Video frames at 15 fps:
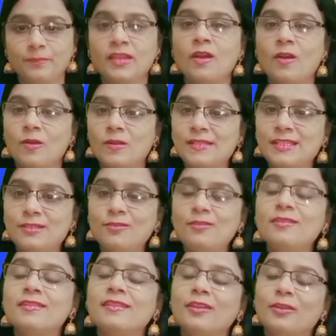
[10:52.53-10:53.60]

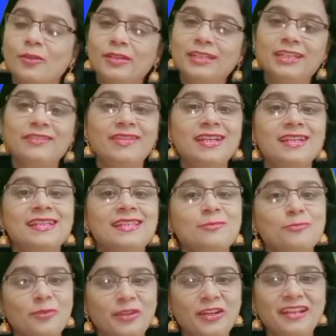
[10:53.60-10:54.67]
Also, the not given is
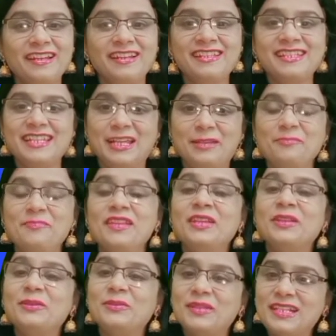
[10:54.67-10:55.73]
one and the same.
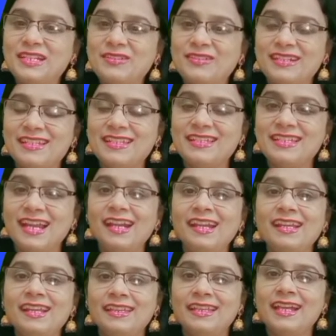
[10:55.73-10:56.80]
You need to understand
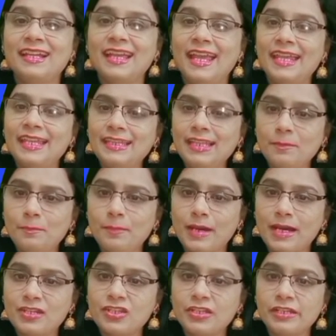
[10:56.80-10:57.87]
that either
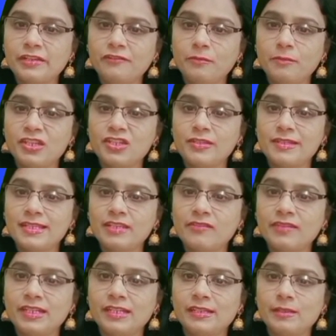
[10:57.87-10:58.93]
partial information is
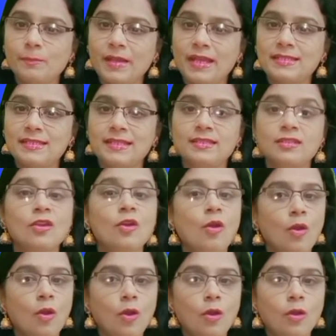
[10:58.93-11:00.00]
given in the passage
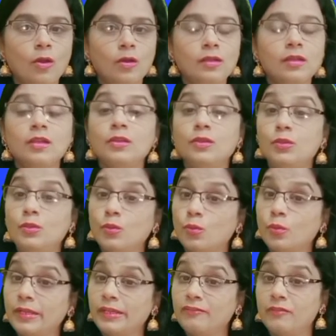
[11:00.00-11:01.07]
or
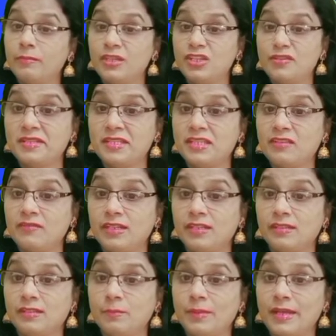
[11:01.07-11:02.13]
no information given
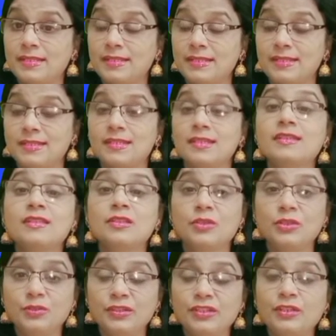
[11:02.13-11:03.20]
in the passage. So,
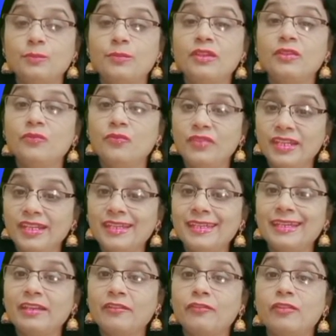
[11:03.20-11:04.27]
you need to be very
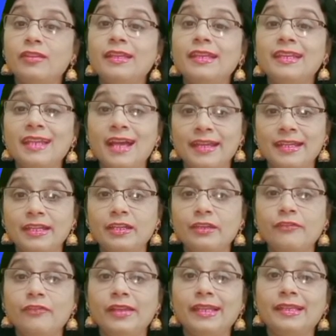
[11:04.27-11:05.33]
careful in
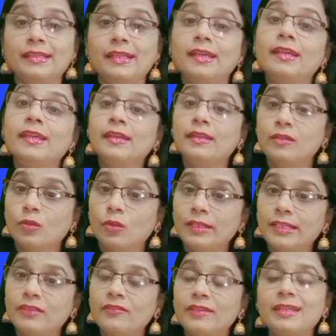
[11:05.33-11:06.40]
identifying the
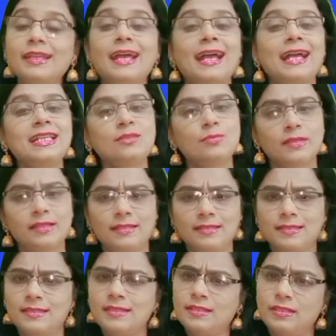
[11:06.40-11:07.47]
not given as well
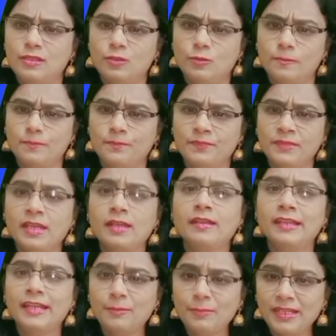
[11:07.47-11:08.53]
as the no.
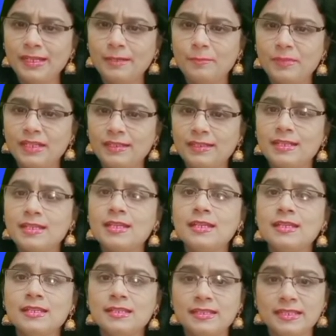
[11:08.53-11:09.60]
Let me repeat the
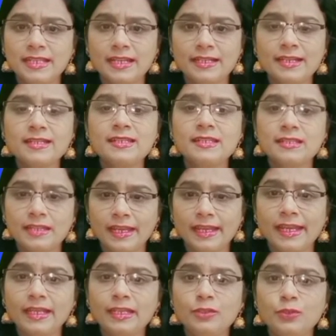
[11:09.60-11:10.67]
sentence
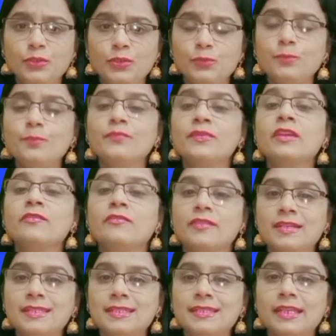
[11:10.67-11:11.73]
again to you.
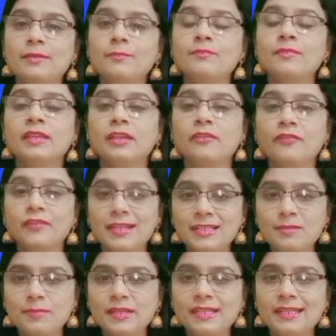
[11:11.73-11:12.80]
First thing, if it
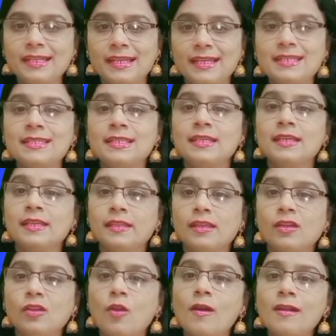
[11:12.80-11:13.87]
is been a yes,
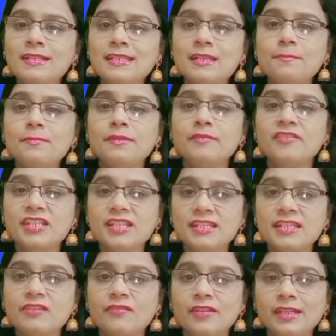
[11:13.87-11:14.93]
the concept which
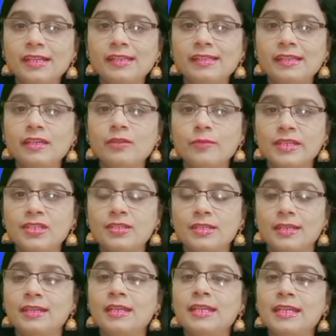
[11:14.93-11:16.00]
is given in the
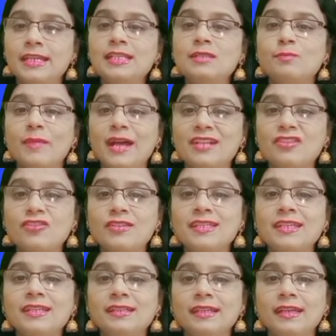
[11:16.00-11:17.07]
question is
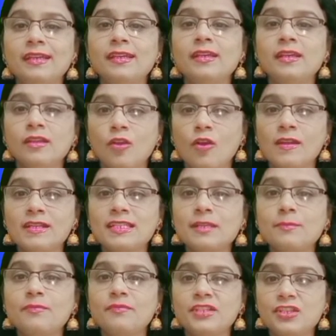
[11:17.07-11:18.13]
matching the
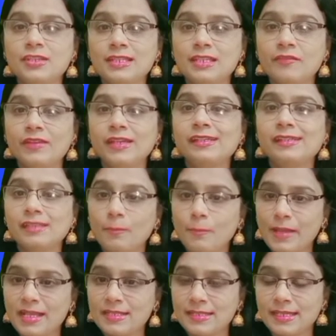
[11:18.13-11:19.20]
concept which is given in the
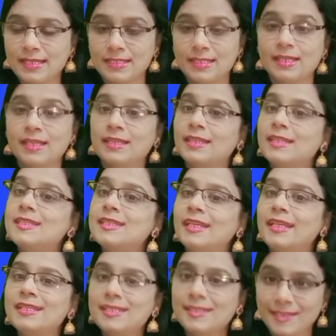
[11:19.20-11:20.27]
passage. This
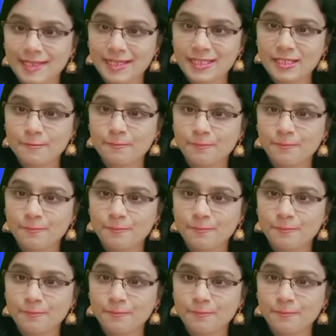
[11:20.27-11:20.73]
is yes.